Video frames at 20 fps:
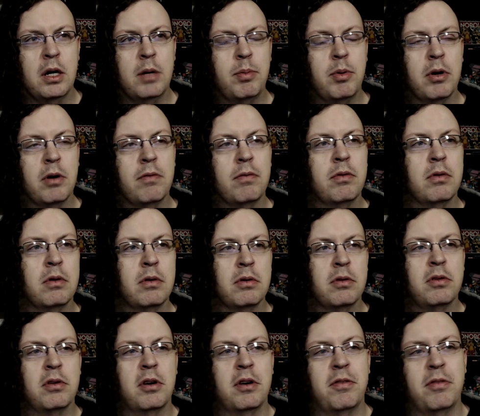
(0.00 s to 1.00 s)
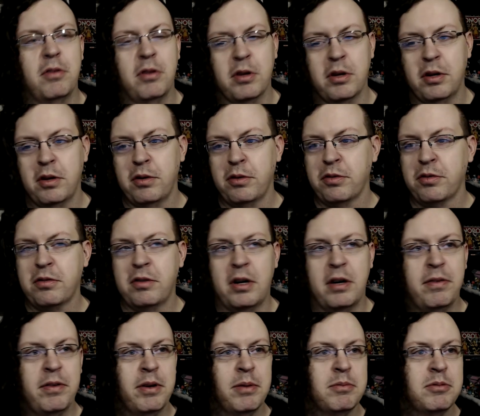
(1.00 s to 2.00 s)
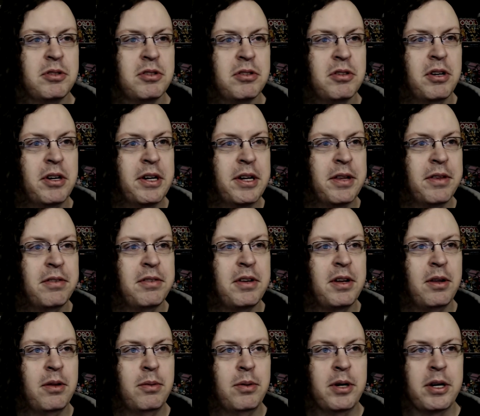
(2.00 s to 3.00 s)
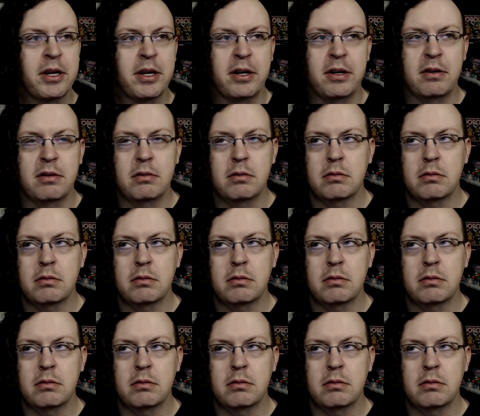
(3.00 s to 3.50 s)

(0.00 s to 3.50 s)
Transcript: Pardon for, sorry for looking a little scruffy, I'm just trying to get this out of the way. I gotta